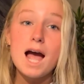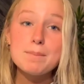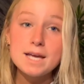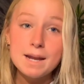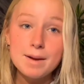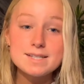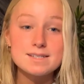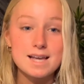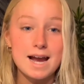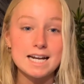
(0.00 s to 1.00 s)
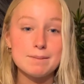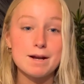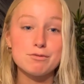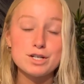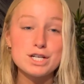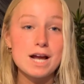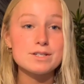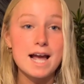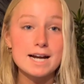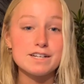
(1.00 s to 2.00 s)
I began my society by reaching out
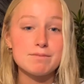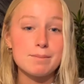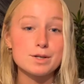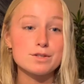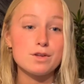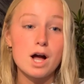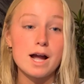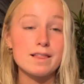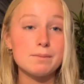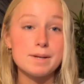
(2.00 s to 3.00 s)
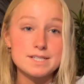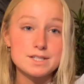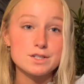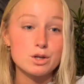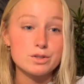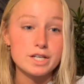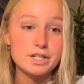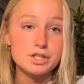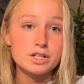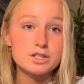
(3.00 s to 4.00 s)
to active members of Long Island business
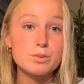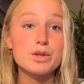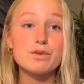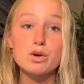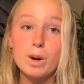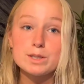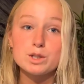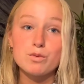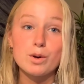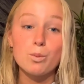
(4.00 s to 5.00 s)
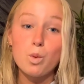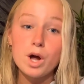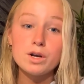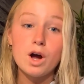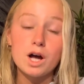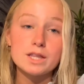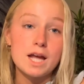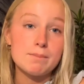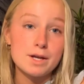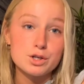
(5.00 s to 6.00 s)
associations with the request to run one
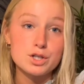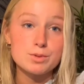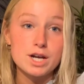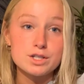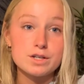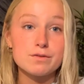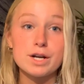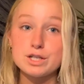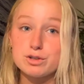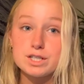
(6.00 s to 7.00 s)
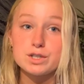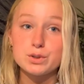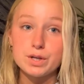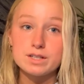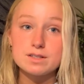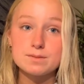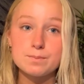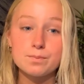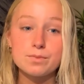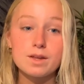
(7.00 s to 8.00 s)
online mentorship session for interested students.
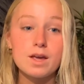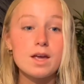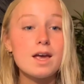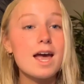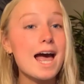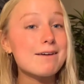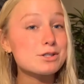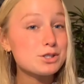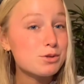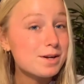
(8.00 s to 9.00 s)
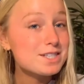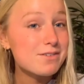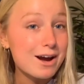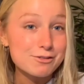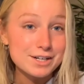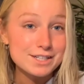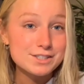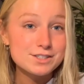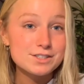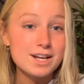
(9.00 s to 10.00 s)
After two months of
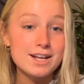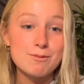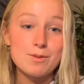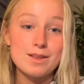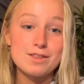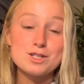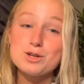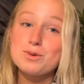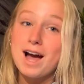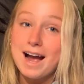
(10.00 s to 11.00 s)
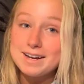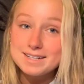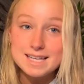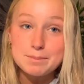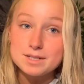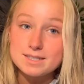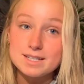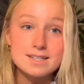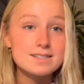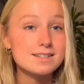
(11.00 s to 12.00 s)
outreach, with two kind
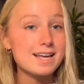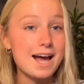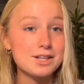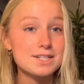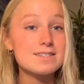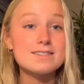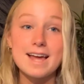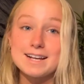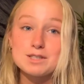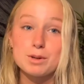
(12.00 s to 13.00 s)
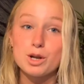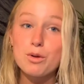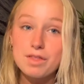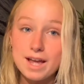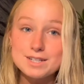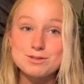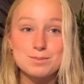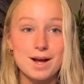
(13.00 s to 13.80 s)
acceptances and countless thanks but no thanks